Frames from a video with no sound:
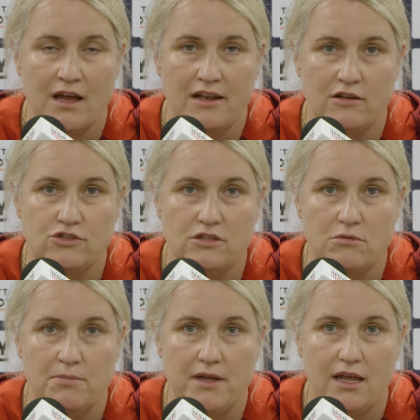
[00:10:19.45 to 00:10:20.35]
I know she
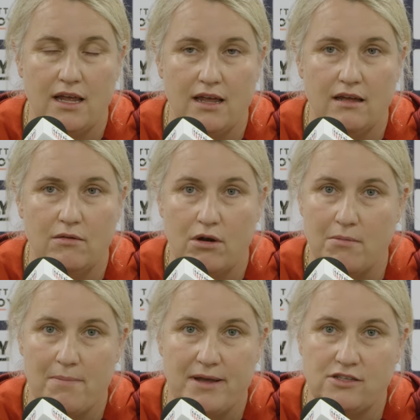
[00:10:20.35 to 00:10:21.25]
will be here. One of
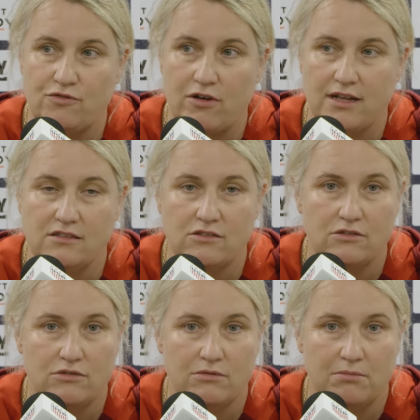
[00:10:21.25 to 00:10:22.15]
my best friends
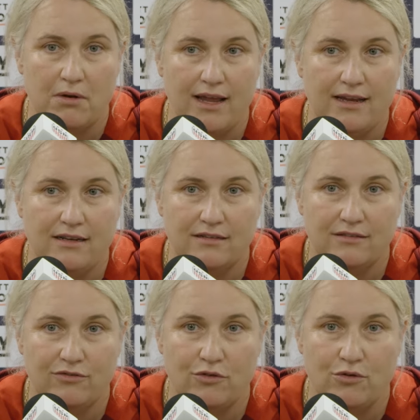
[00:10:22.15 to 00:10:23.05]
who played
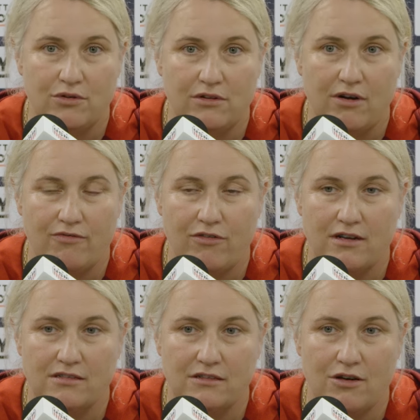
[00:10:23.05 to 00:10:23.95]
for the Rough
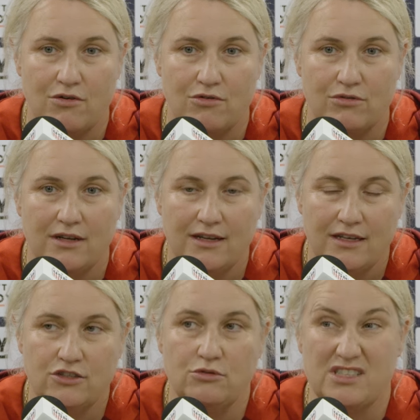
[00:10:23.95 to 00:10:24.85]
Riders, a girl called,
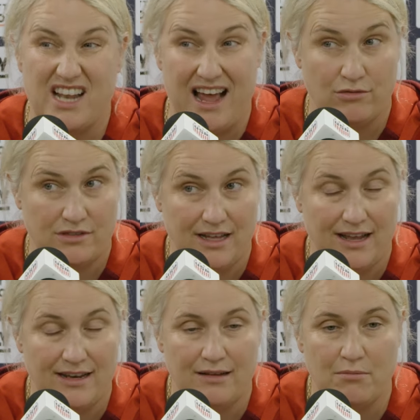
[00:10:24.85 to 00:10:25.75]
she was an
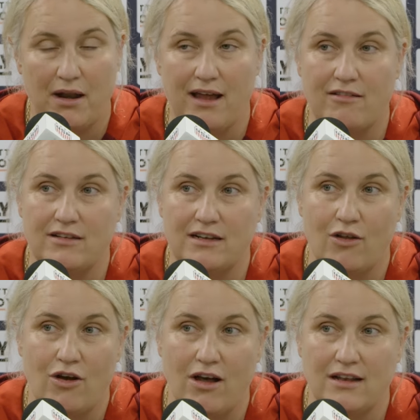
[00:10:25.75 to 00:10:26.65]
outstanding player in
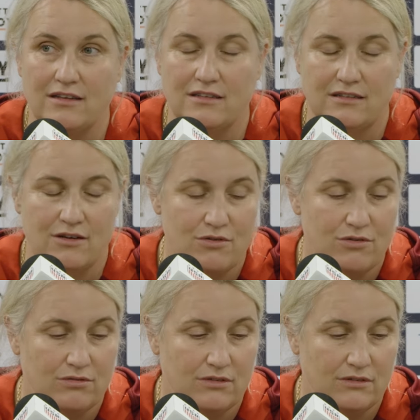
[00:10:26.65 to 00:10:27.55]
Long Island, a girl
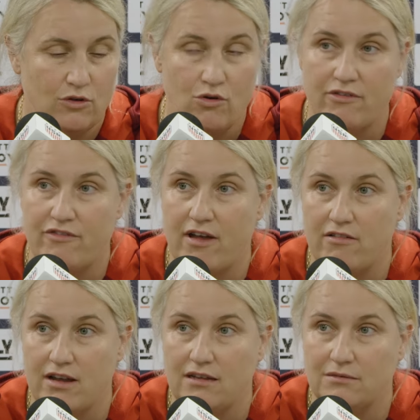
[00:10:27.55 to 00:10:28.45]
called Laura
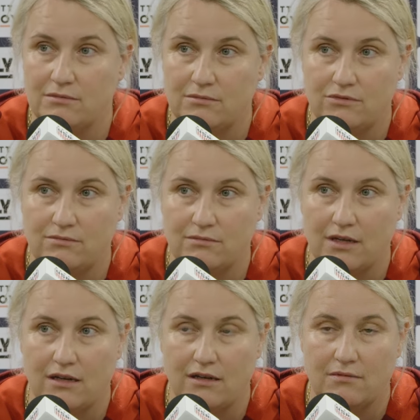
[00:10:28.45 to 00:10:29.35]
Ferry,
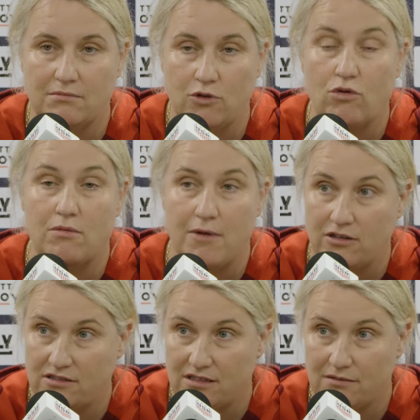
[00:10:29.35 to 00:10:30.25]
um, Laura
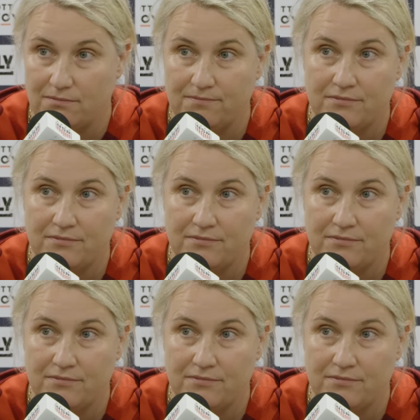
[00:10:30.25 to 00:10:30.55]
Martin.